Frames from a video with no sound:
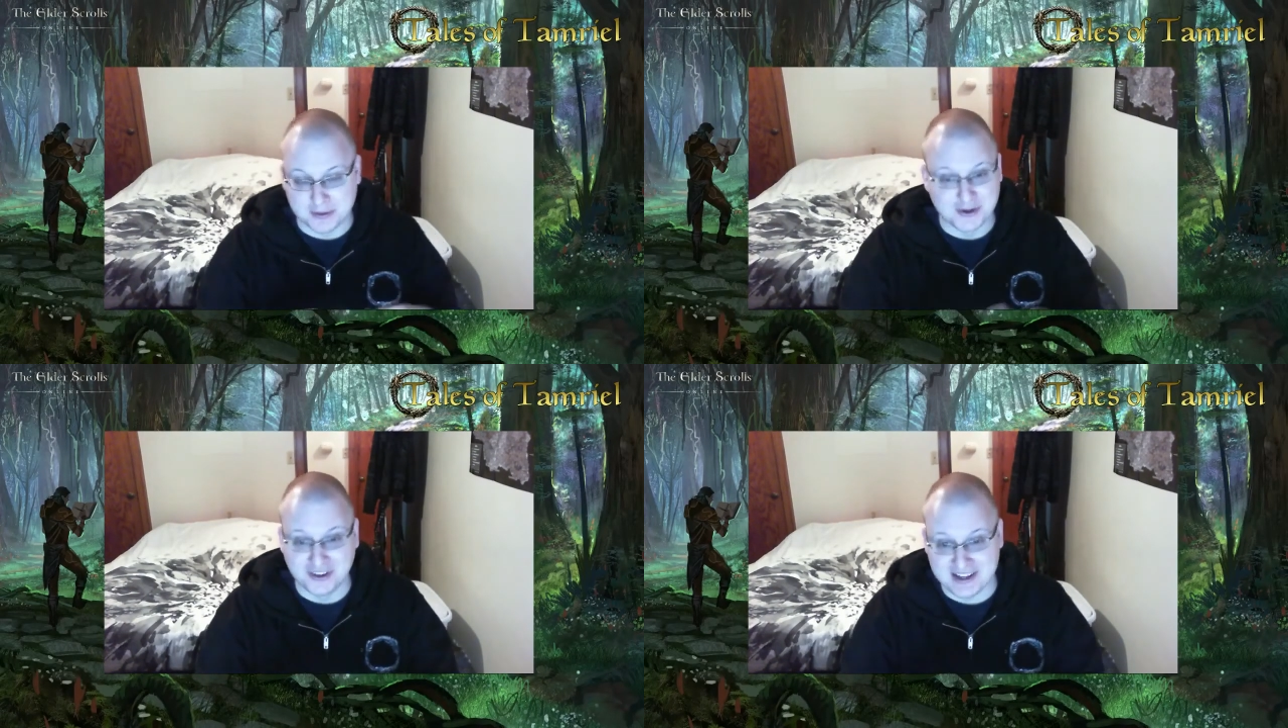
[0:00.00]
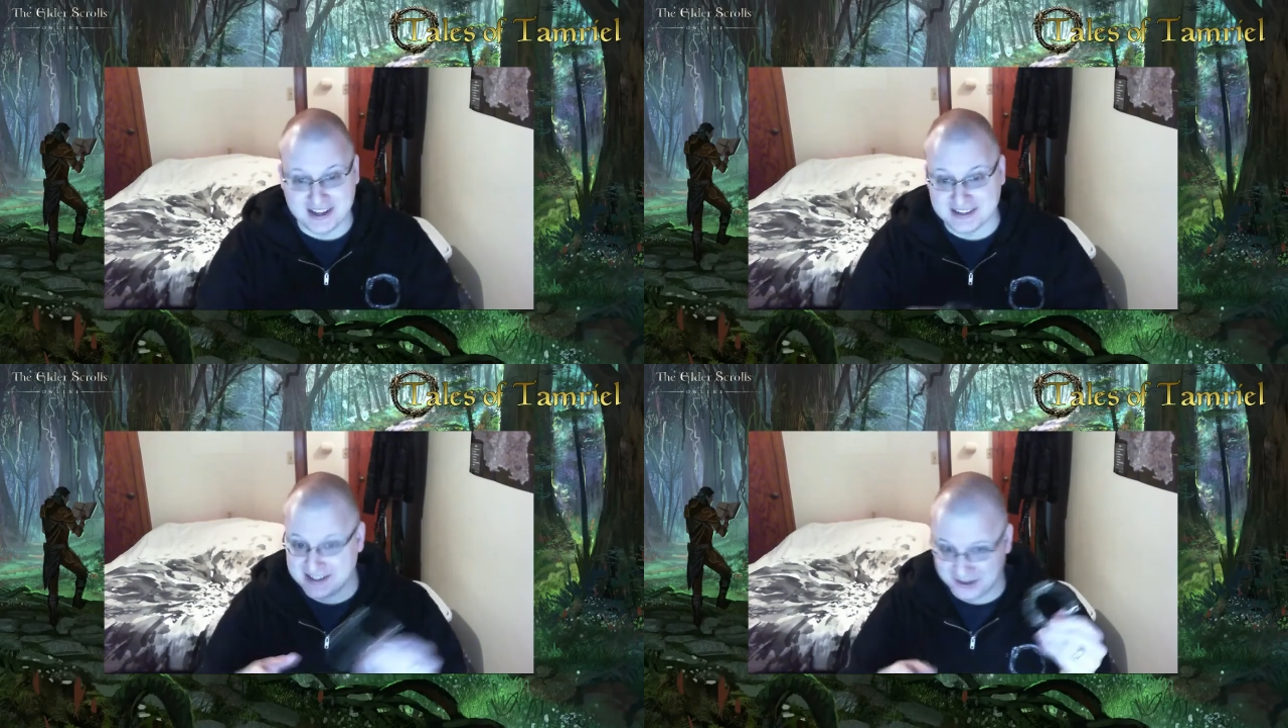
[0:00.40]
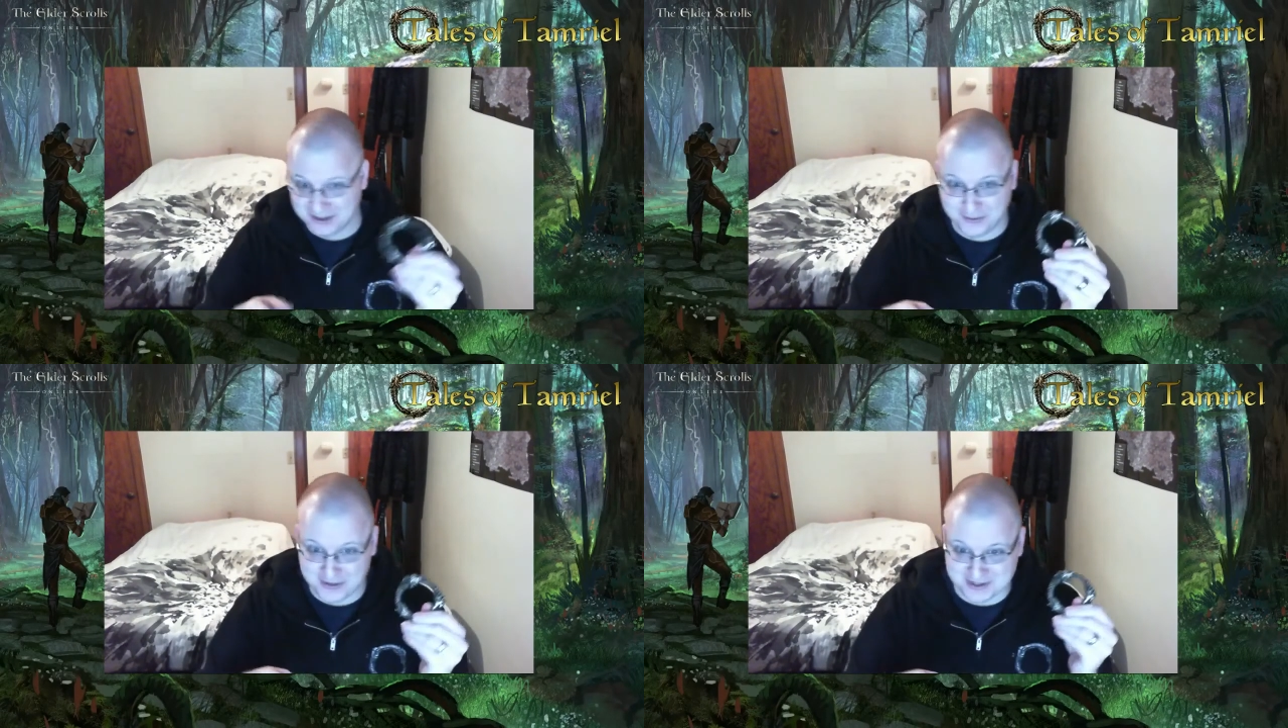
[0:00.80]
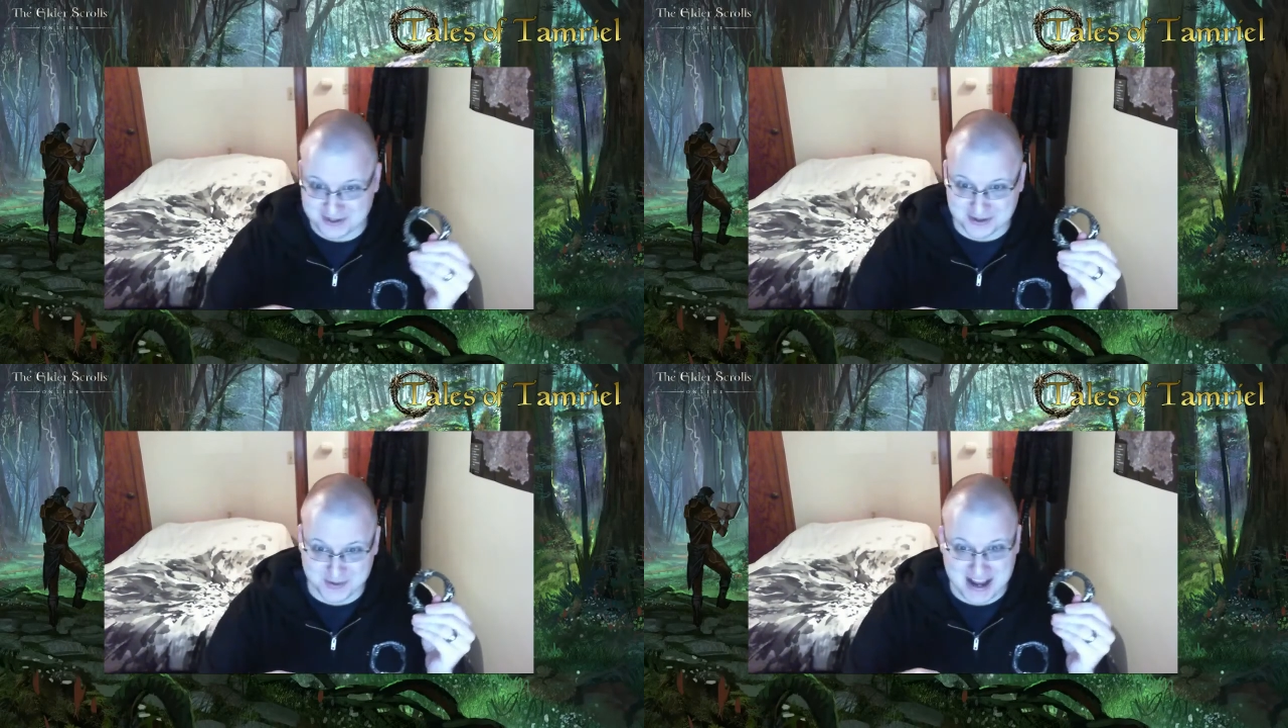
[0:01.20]
You like these little physical
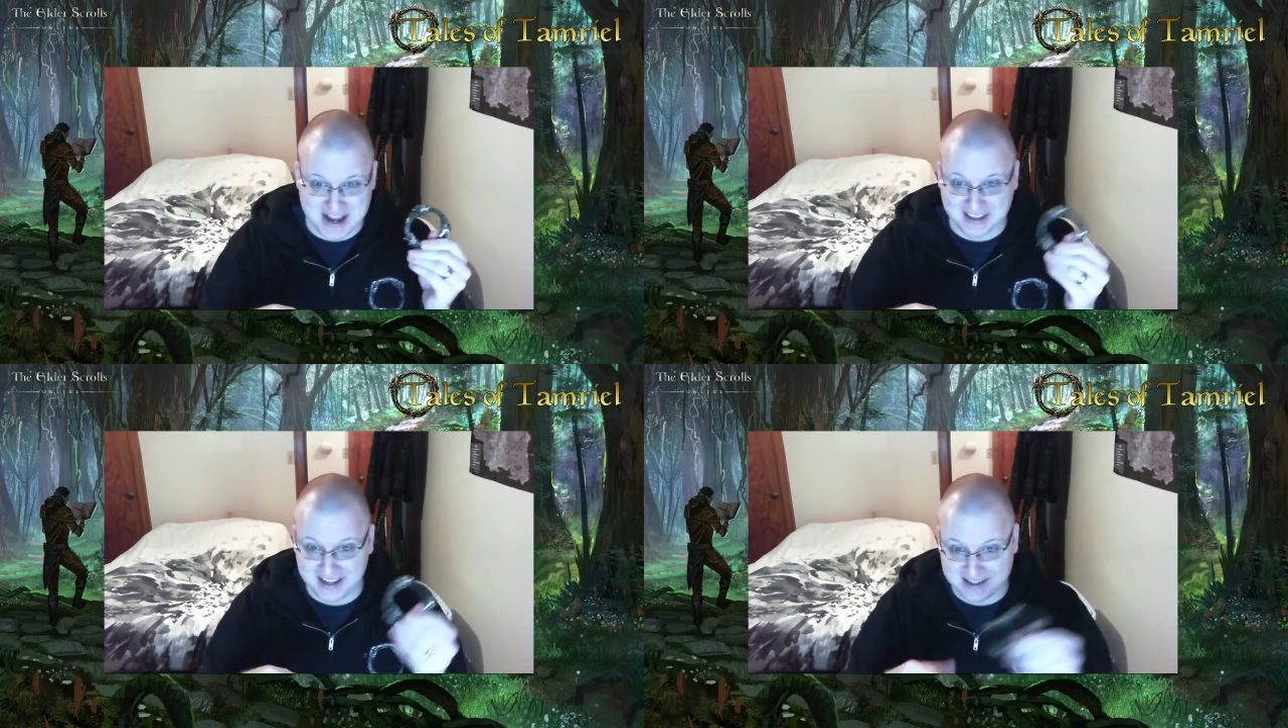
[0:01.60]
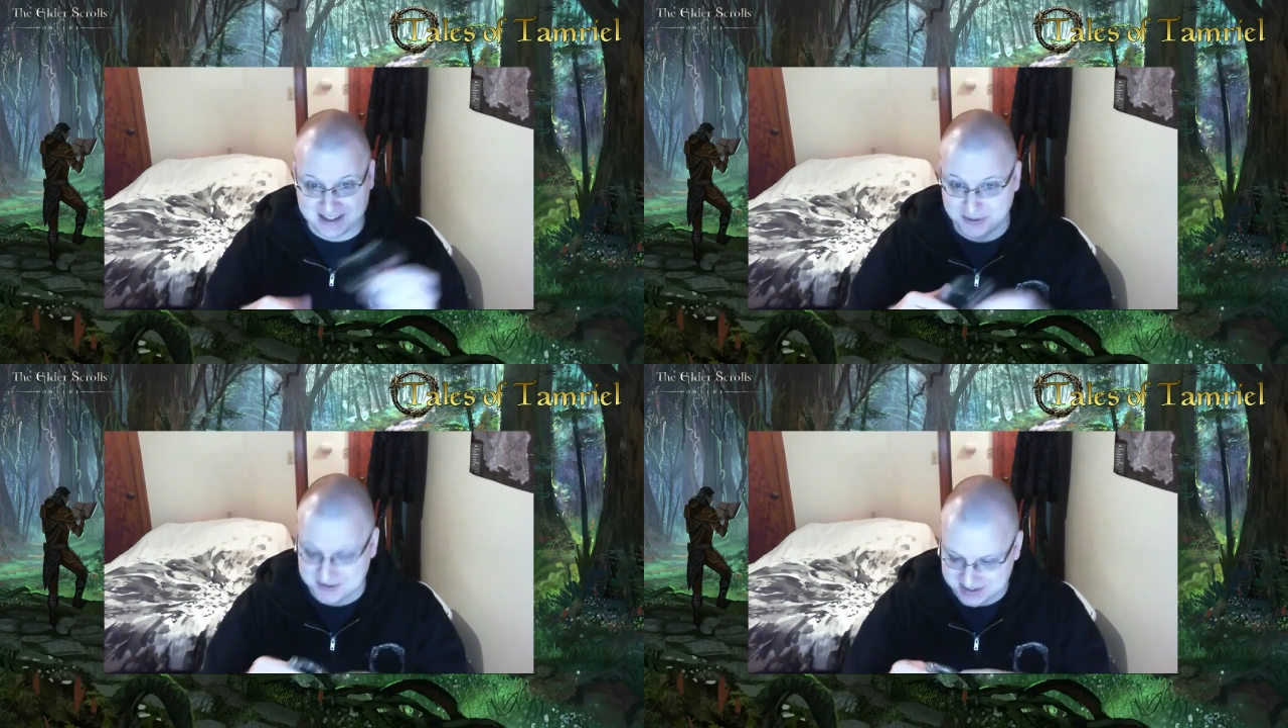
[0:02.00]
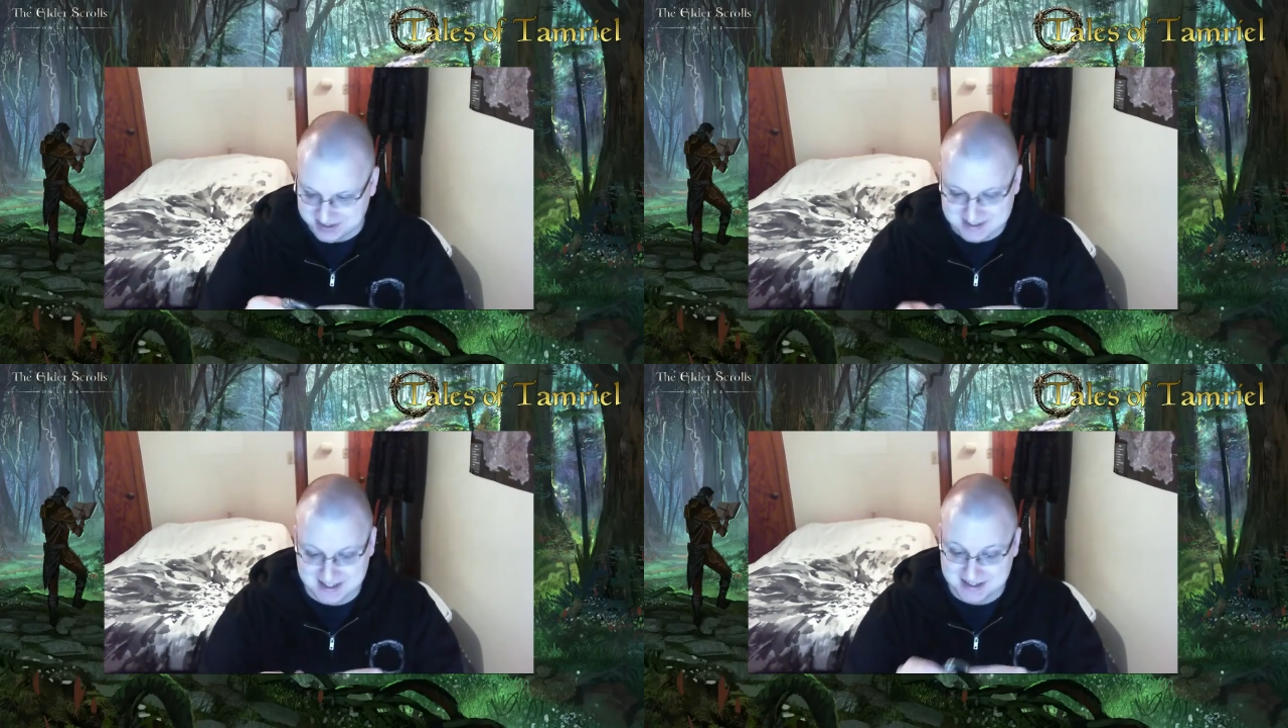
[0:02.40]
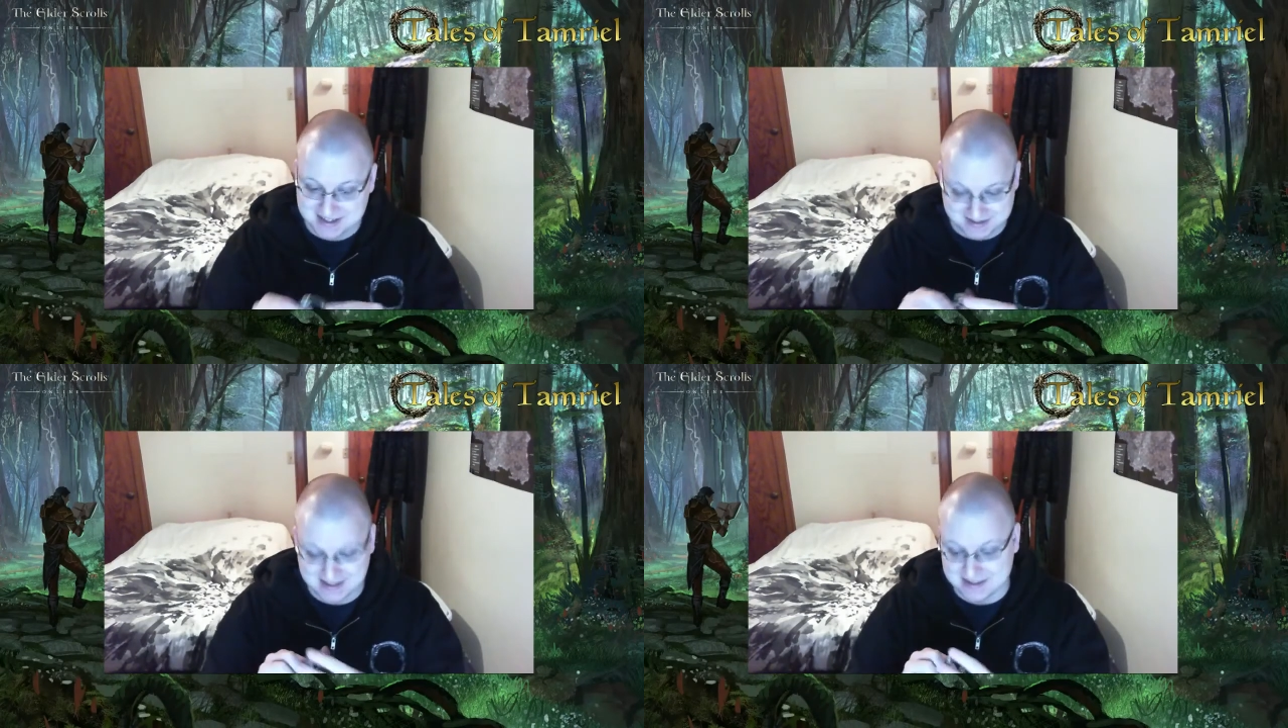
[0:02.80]
swag collectibles. And this thing is,
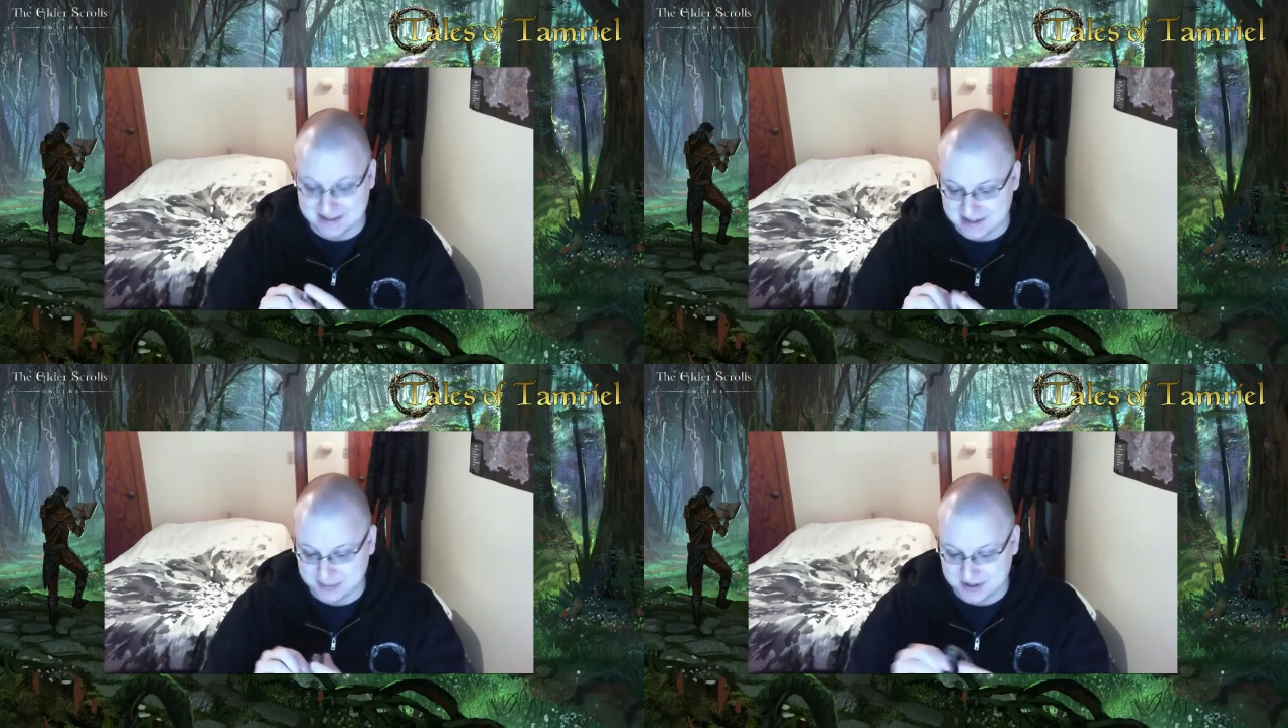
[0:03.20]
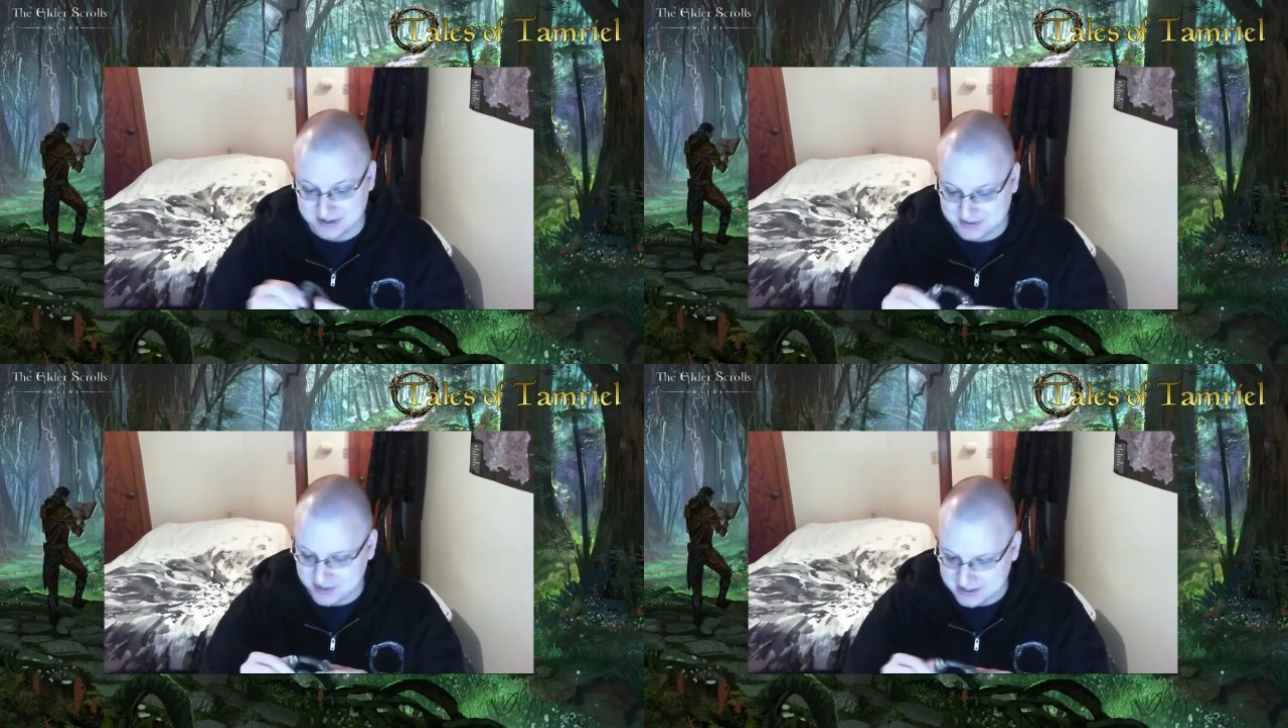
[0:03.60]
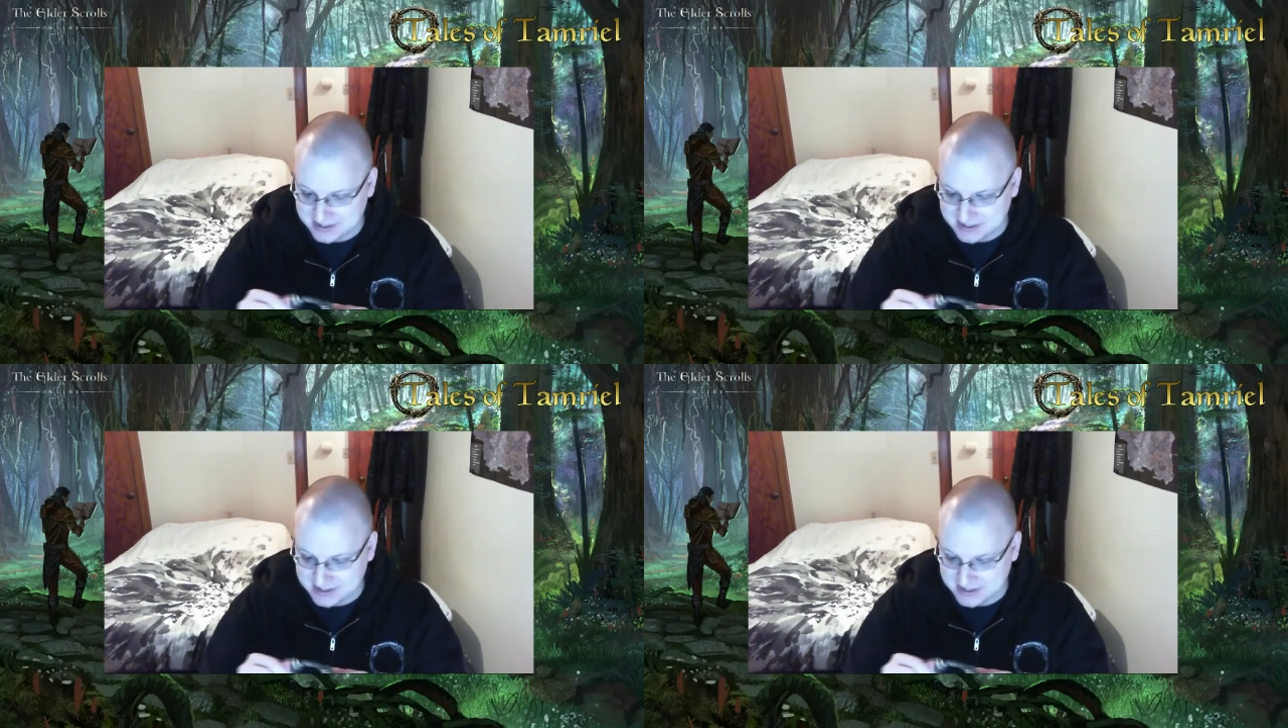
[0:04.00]
is, is pretty sweet.